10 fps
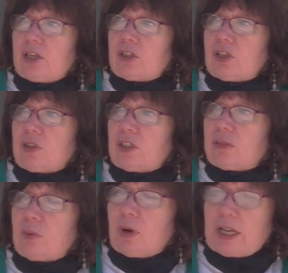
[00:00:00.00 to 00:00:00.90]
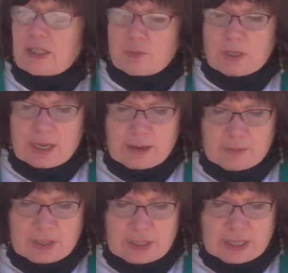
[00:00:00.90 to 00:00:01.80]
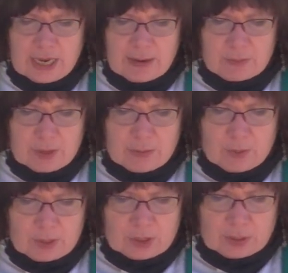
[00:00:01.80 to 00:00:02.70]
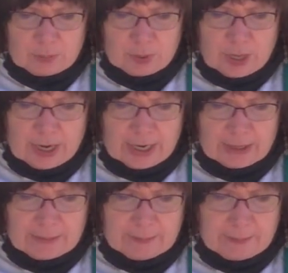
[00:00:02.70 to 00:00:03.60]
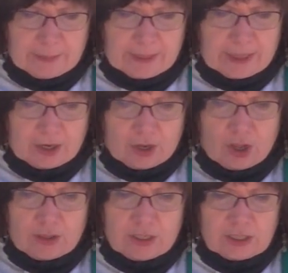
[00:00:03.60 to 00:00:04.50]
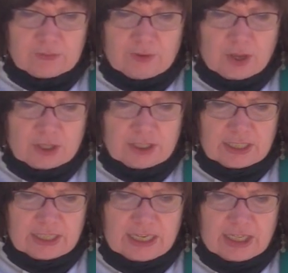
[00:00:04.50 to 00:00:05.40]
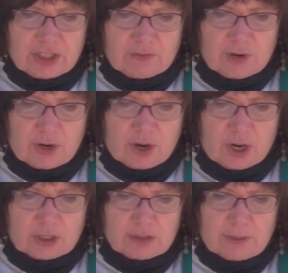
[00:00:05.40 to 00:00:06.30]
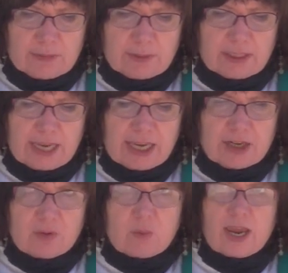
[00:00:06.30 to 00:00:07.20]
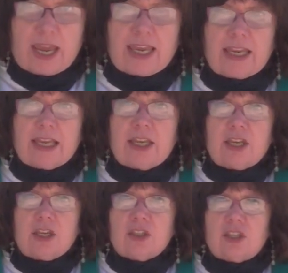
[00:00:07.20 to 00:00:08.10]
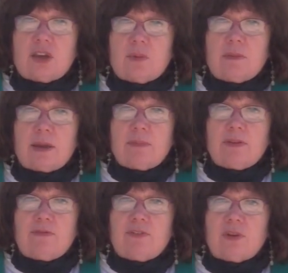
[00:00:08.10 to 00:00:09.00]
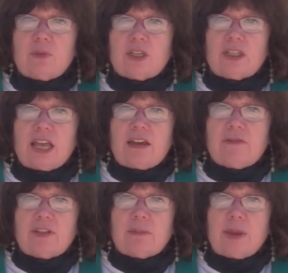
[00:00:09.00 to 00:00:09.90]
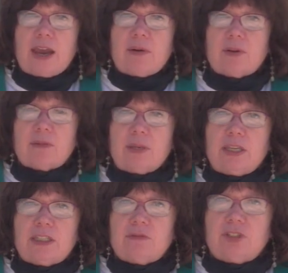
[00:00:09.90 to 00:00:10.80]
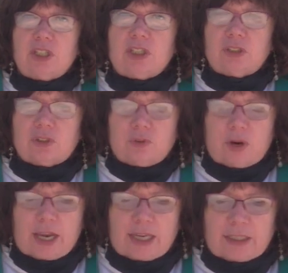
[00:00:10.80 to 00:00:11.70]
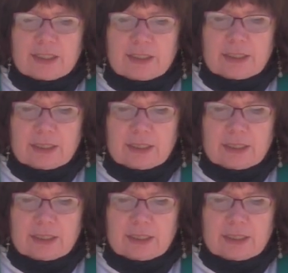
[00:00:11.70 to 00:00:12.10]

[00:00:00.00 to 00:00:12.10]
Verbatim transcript: So this morning, as we come to the table, I want you to pray that all that is false in each of our hearts might be taken away so that we might be filled with the love and the power and the peace of Jesus Christ.